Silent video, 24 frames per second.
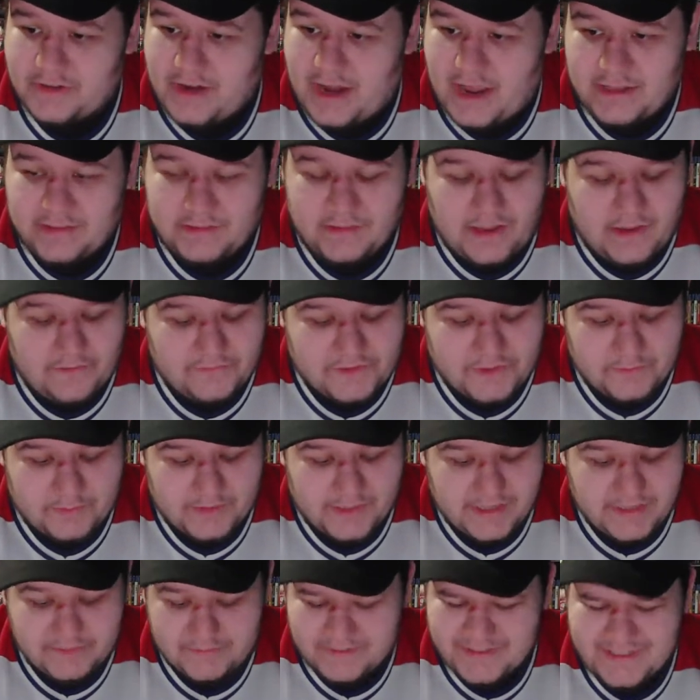I love Triple
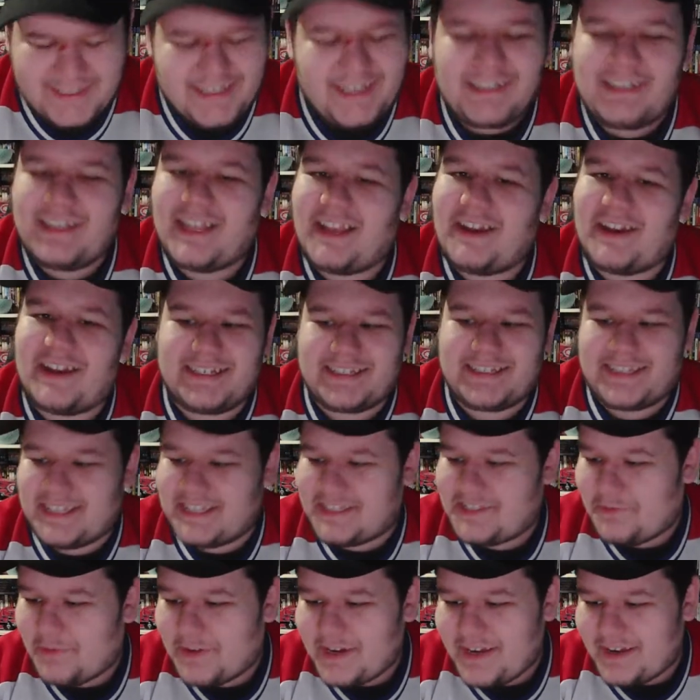H, which is hilarious, because
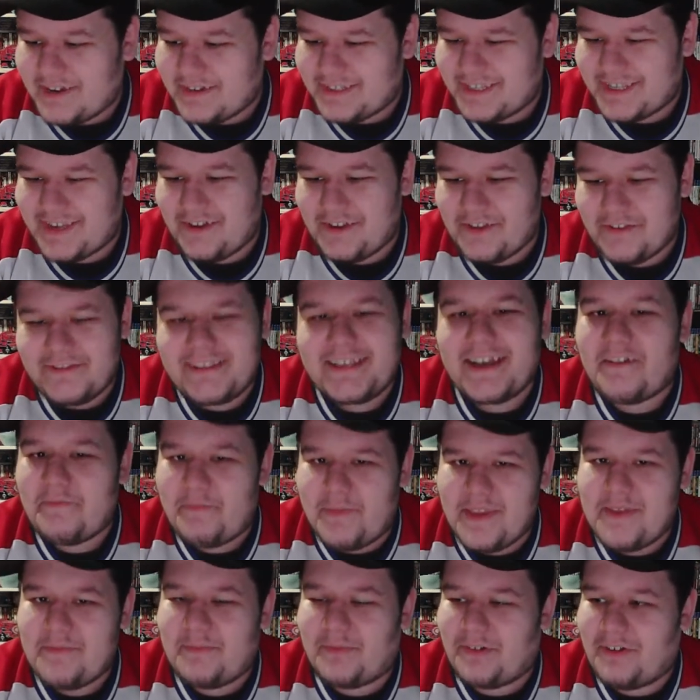20 years ago, you tell
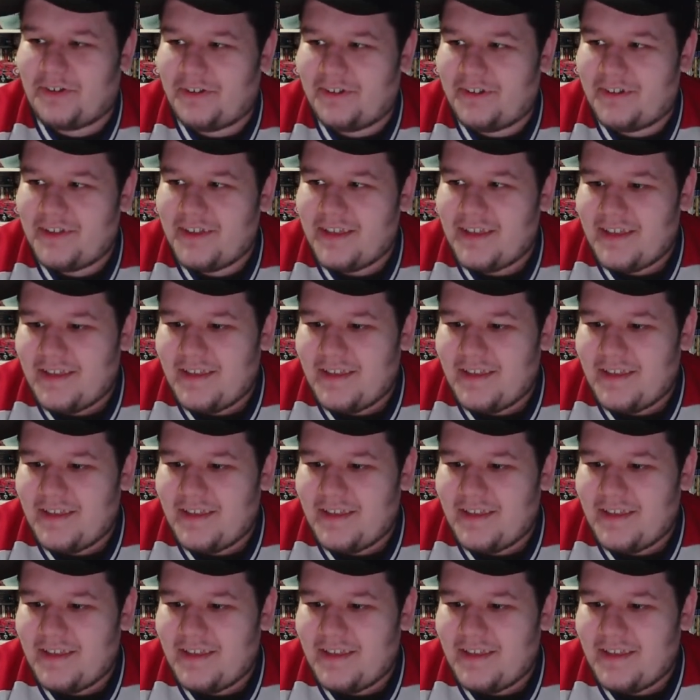people,